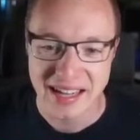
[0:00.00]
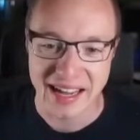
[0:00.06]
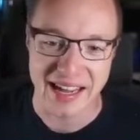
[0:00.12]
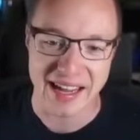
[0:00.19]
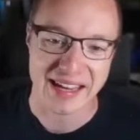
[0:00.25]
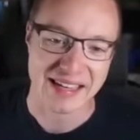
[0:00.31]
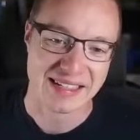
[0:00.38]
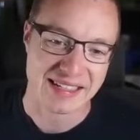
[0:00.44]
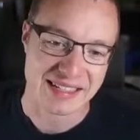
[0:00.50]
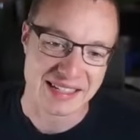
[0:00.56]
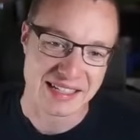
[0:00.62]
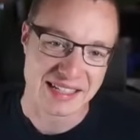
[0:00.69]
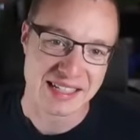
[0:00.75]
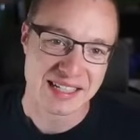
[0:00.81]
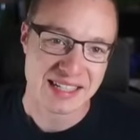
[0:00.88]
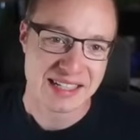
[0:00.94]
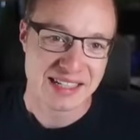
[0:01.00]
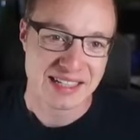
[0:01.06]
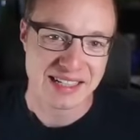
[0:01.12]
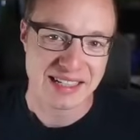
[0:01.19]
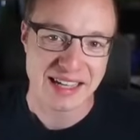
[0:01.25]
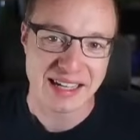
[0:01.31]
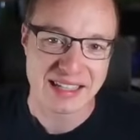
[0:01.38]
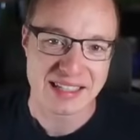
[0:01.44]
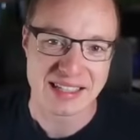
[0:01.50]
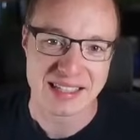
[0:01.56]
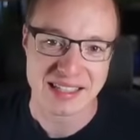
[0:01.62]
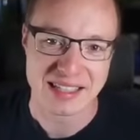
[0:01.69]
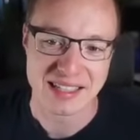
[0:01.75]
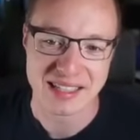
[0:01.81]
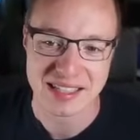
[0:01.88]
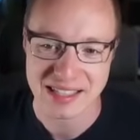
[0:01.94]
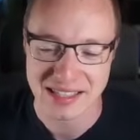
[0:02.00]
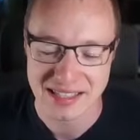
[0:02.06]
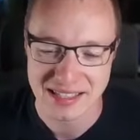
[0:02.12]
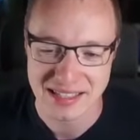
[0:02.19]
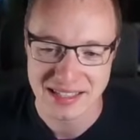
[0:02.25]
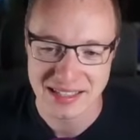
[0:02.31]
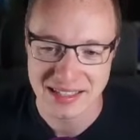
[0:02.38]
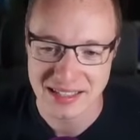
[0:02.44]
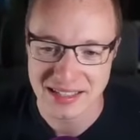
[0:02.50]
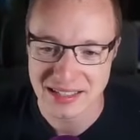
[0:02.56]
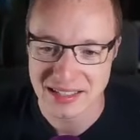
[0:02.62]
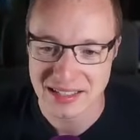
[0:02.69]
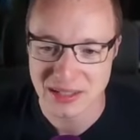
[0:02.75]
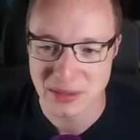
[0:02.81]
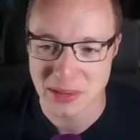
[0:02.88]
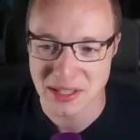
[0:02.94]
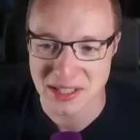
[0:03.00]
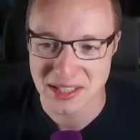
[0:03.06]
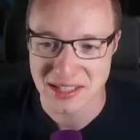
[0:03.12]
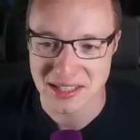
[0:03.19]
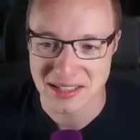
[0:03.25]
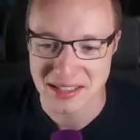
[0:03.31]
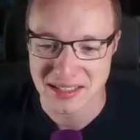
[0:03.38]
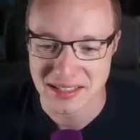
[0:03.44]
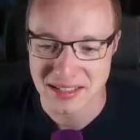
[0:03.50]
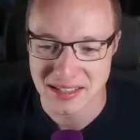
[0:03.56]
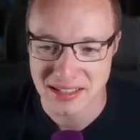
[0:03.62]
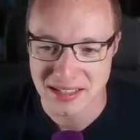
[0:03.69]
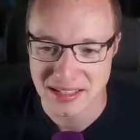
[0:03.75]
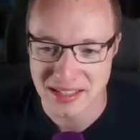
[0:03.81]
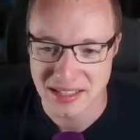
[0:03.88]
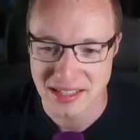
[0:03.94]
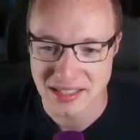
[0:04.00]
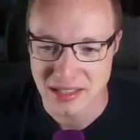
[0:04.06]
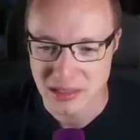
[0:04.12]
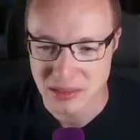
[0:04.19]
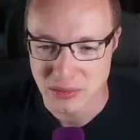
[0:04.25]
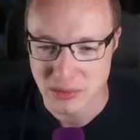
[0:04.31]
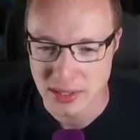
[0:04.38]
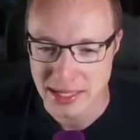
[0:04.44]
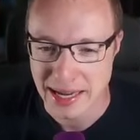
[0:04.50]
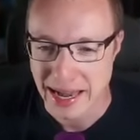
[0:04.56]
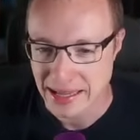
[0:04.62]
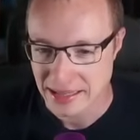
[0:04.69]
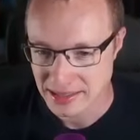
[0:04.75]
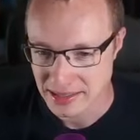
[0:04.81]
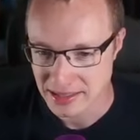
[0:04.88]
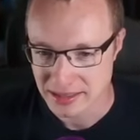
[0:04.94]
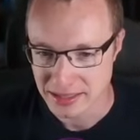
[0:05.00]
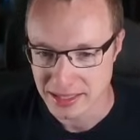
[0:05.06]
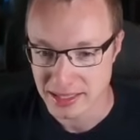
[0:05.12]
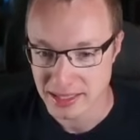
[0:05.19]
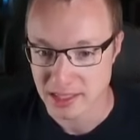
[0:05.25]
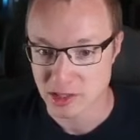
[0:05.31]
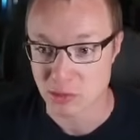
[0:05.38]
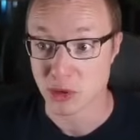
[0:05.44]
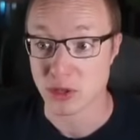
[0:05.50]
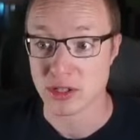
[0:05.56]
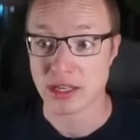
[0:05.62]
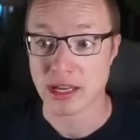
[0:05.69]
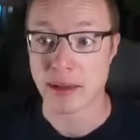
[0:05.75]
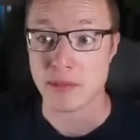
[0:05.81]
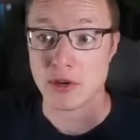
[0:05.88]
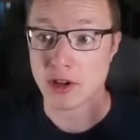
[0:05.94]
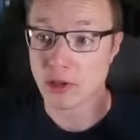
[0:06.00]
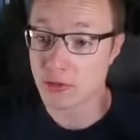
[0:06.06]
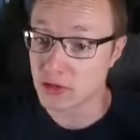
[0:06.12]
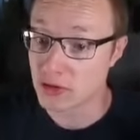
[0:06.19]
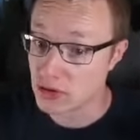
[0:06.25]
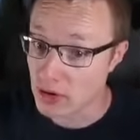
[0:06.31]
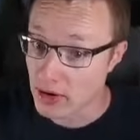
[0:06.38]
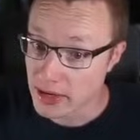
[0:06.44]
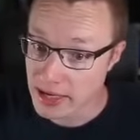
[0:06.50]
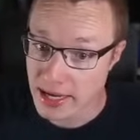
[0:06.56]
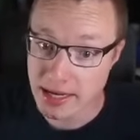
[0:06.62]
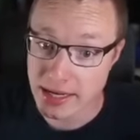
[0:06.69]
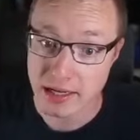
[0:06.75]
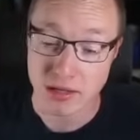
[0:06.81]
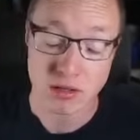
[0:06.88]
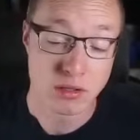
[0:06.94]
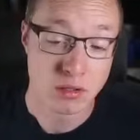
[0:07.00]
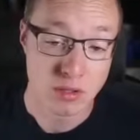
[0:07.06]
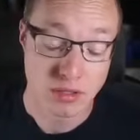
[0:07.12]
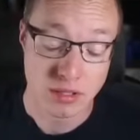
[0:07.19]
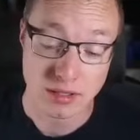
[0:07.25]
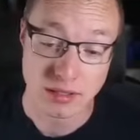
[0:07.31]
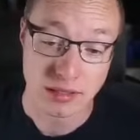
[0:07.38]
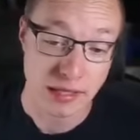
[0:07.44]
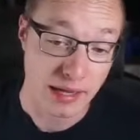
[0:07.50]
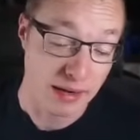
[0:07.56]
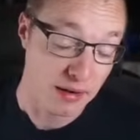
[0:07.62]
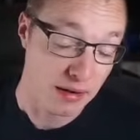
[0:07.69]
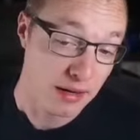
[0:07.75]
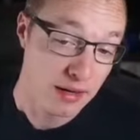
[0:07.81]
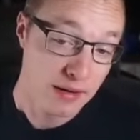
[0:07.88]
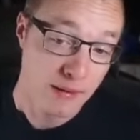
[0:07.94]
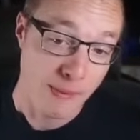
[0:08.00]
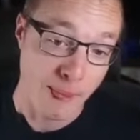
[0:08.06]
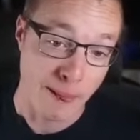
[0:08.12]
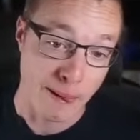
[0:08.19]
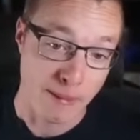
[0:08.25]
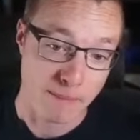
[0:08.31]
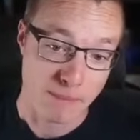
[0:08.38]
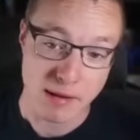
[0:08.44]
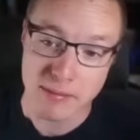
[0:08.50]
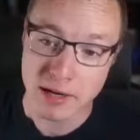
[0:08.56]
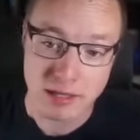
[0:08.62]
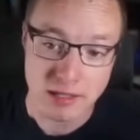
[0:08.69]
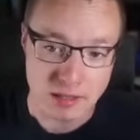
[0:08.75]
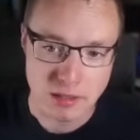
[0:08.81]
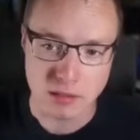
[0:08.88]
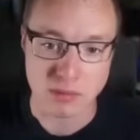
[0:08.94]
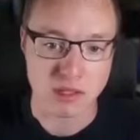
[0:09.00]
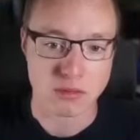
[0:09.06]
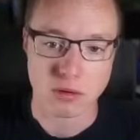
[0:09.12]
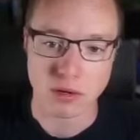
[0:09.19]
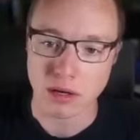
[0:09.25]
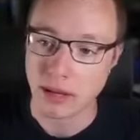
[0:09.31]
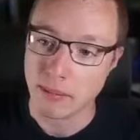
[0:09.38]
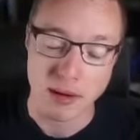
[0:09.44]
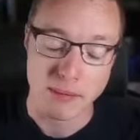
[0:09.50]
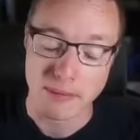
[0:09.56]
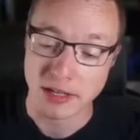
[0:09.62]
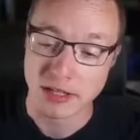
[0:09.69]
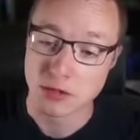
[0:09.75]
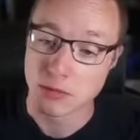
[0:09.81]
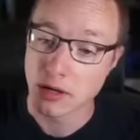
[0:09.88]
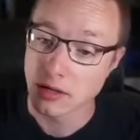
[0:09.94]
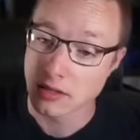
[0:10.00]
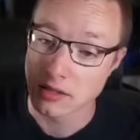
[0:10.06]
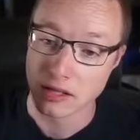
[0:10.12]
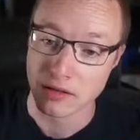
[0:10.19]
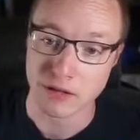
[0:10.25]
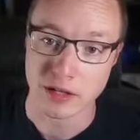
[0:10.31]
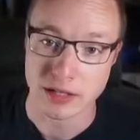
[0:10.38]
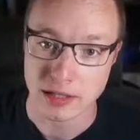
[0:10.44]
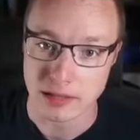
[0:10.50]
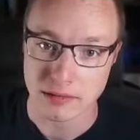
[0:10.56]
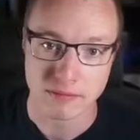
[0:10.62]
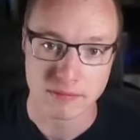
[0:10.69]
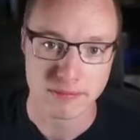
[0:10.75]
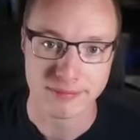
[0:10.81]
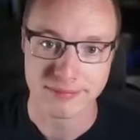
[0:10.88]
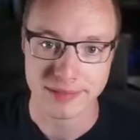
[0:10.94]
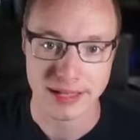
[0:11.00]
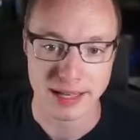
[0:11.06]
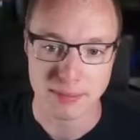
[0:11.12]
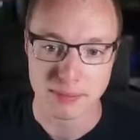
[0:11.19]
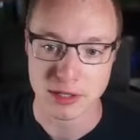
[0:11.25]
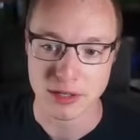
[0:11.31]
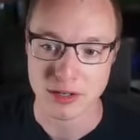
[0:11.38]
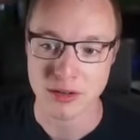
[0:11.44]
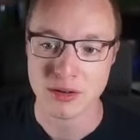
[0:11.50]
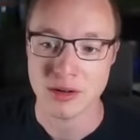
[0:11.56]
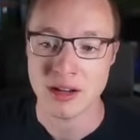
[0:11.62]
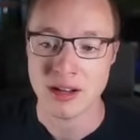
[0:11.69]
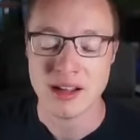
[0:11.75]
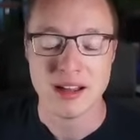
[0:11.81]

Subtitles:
And yeah, this question isn't really answered at this point. I'm not drawing any conclusions again. Maybe I did something wrong in my benchmarks. If I did, let me know.